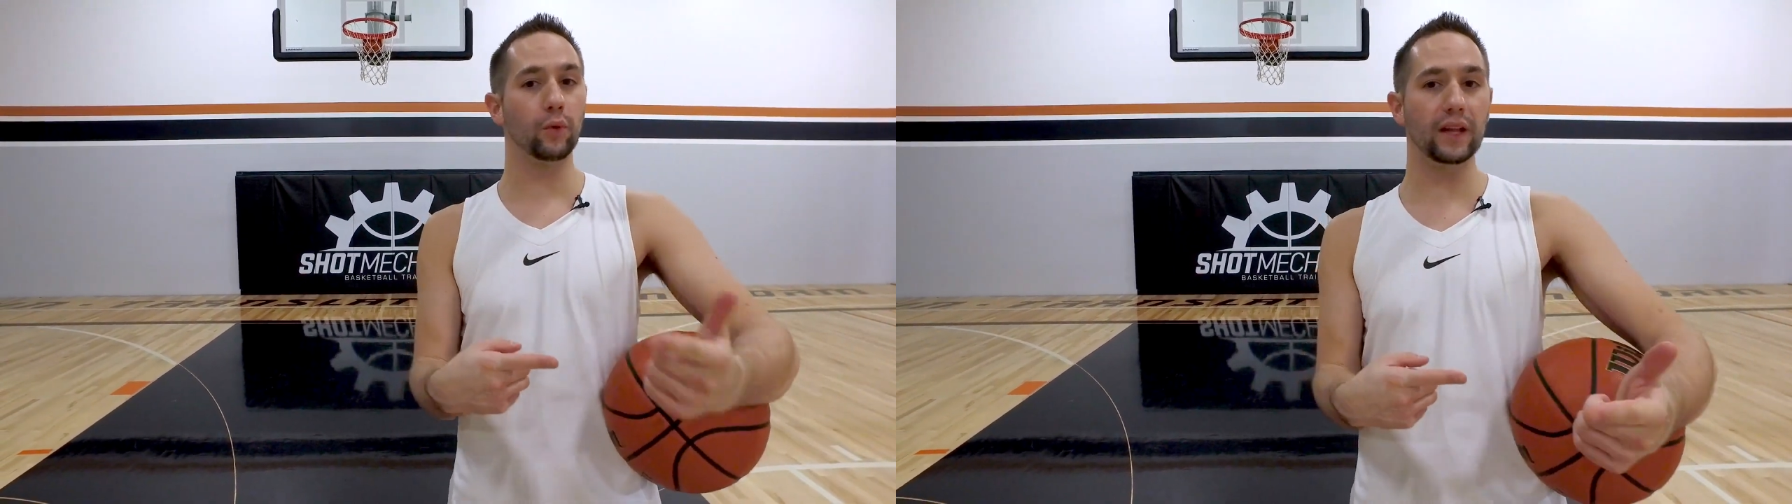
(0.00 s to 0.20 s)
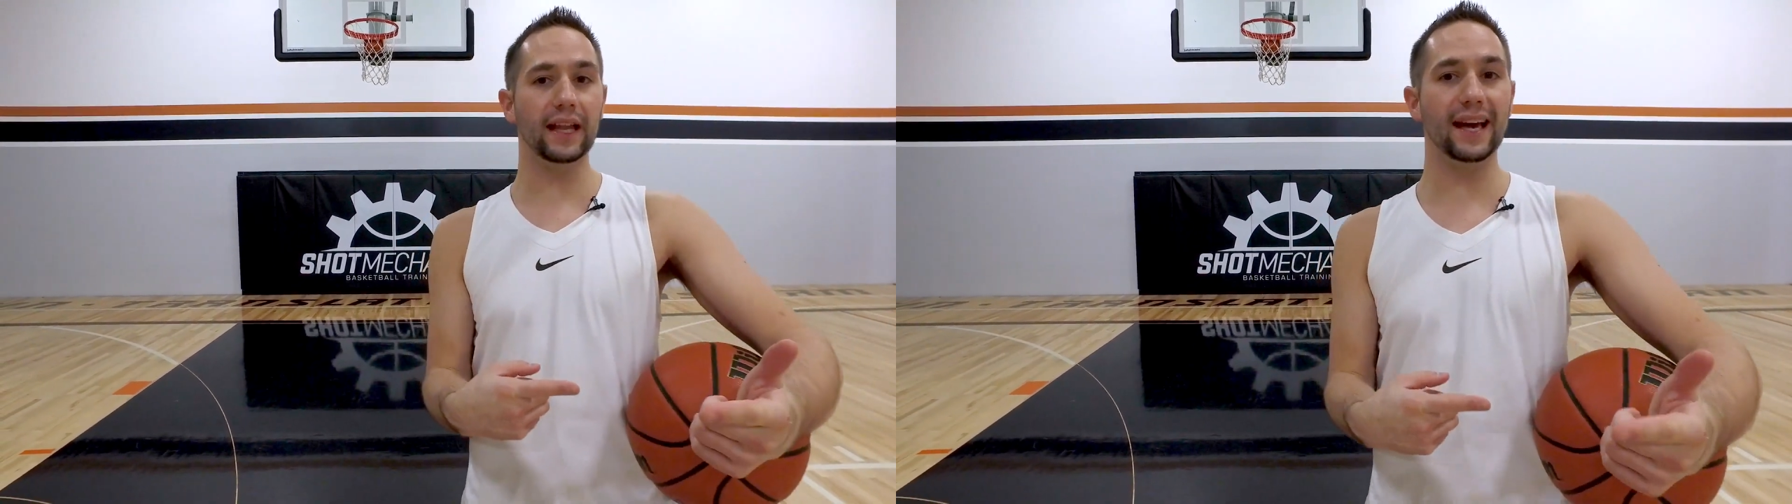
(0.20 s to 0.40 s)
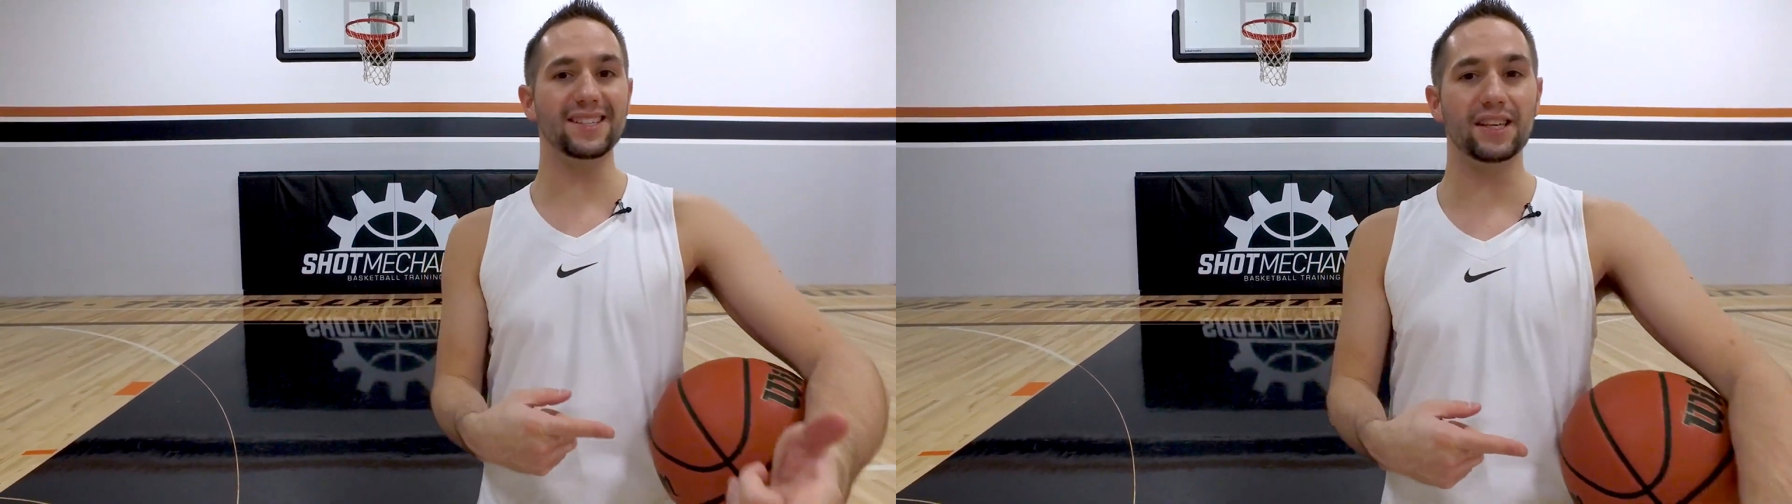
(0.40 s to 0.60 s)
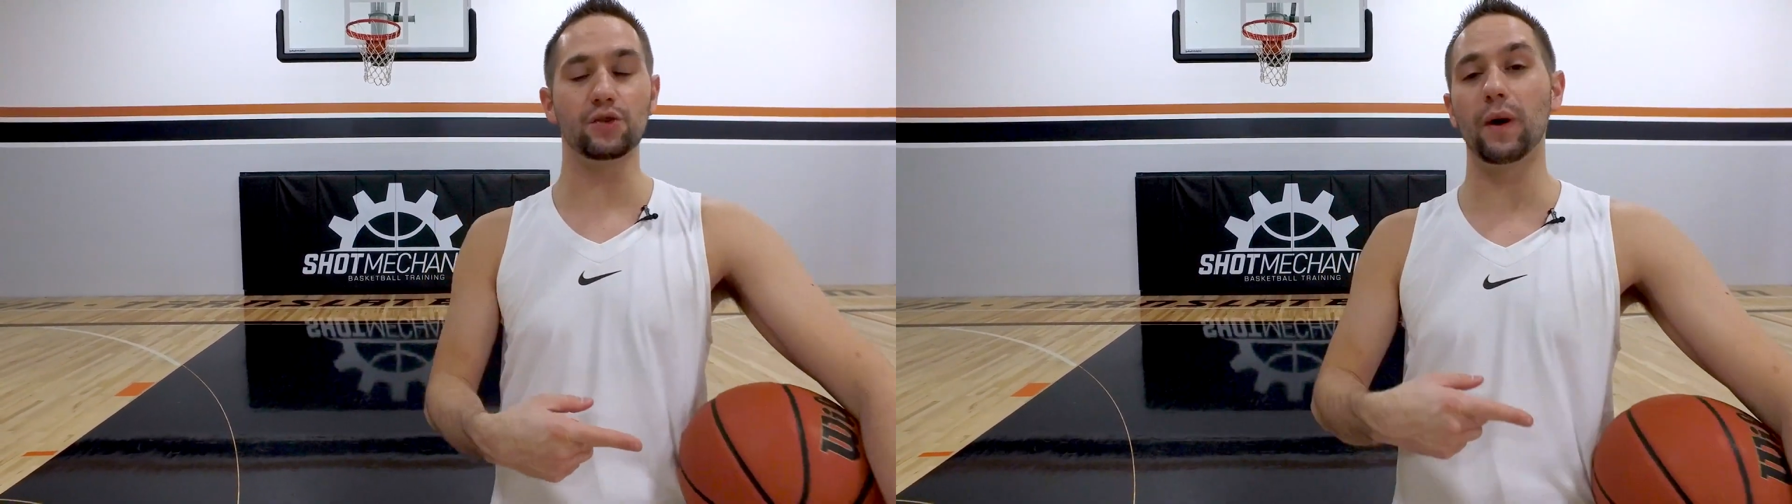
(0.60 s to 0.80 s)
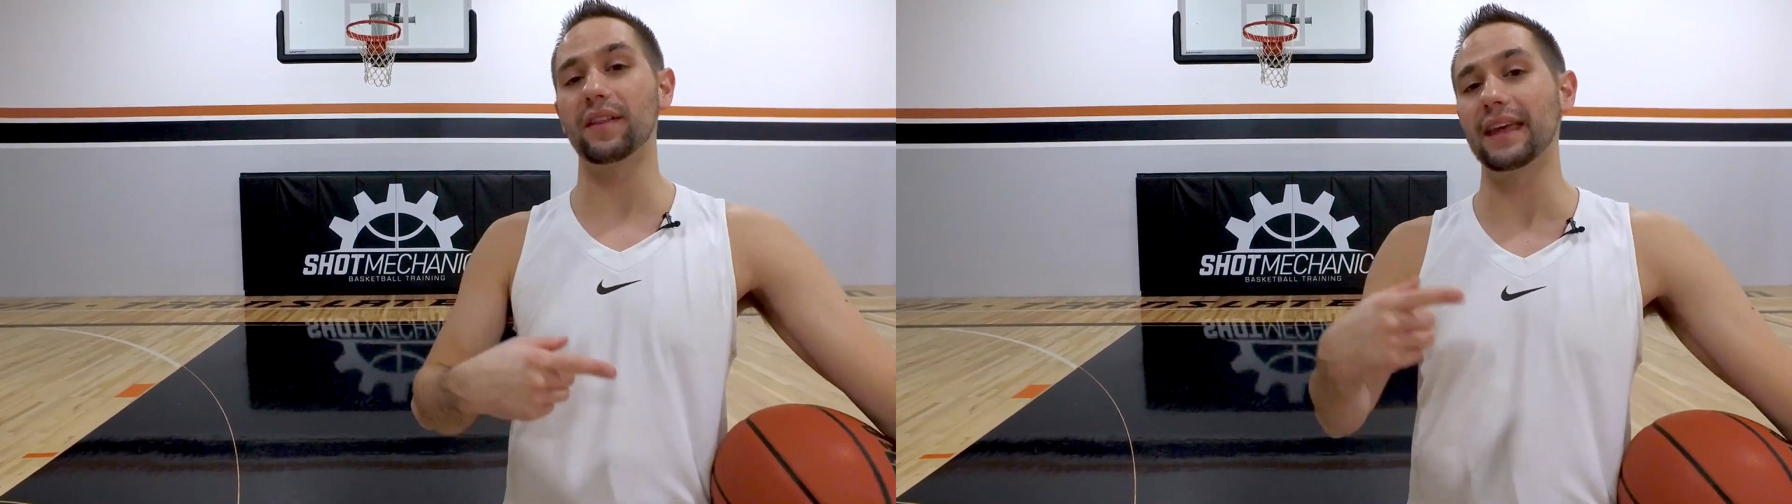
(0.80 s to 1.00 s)
realize is
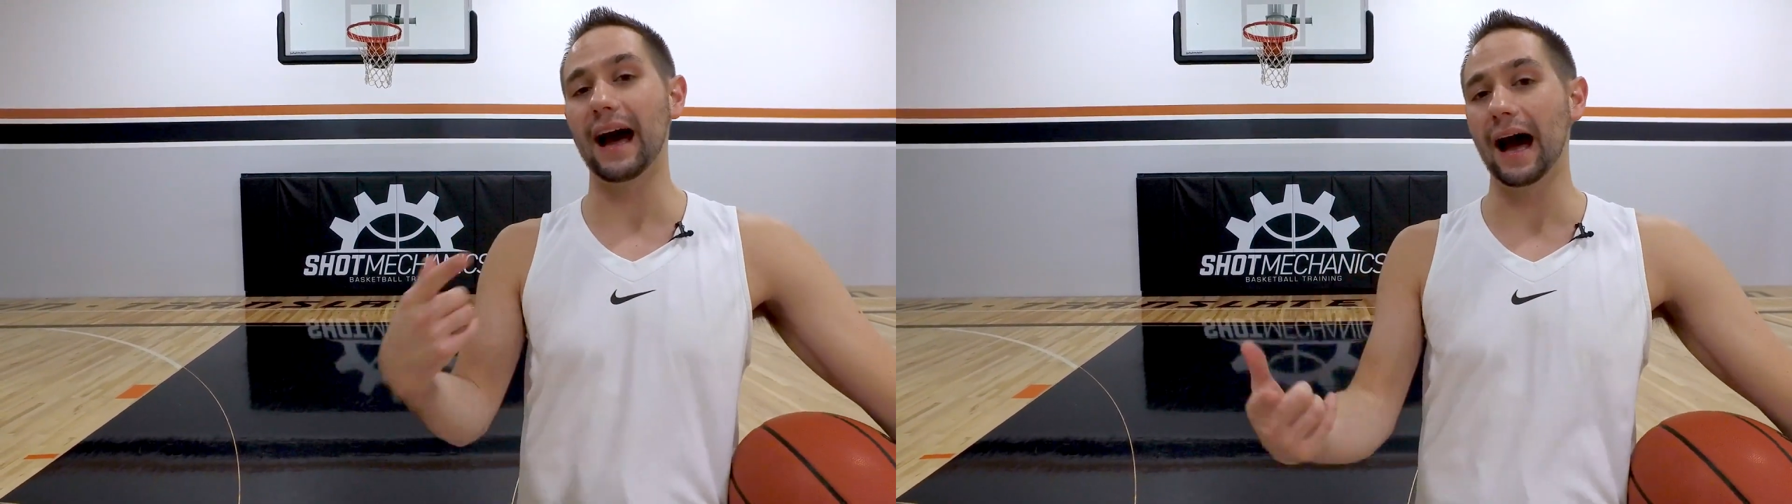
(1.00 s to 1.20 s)
where the